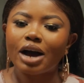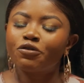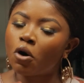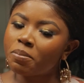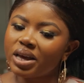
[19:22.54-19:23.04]

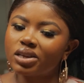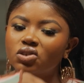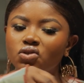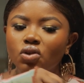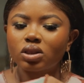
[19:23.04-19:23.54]
For me, it
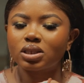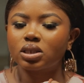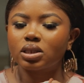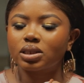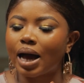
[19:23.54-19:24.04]
is not
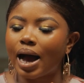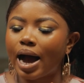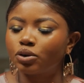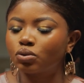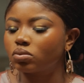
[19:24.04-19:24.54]
that
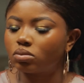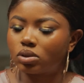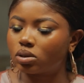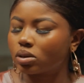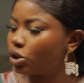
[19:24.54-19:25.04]
I
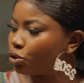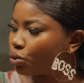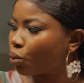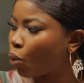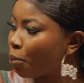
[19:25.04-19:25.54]
don't, you
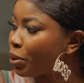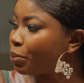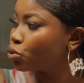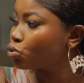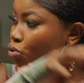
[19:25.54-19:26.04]
know, want
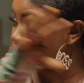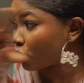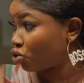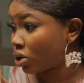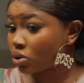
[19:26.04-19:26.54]
people to
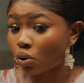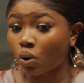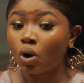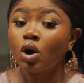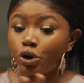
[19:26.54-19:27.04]
cross-dress
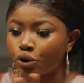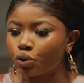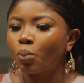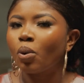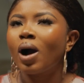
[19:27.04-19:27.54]
or, you
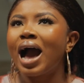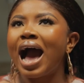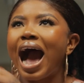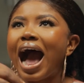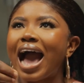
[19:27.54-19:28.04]
know, but
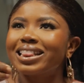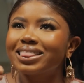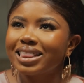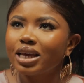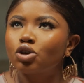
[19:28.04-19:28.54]
I
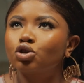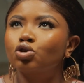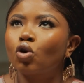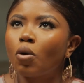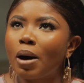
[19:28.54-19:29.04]
think you
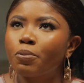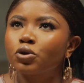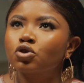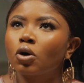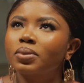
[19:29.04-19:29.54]
should come up
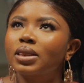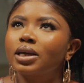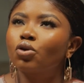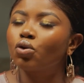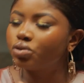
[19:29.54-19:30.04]
with
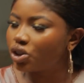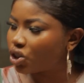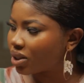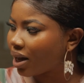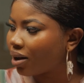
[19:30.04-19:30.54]
something
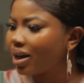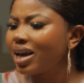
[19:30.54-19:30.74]
original.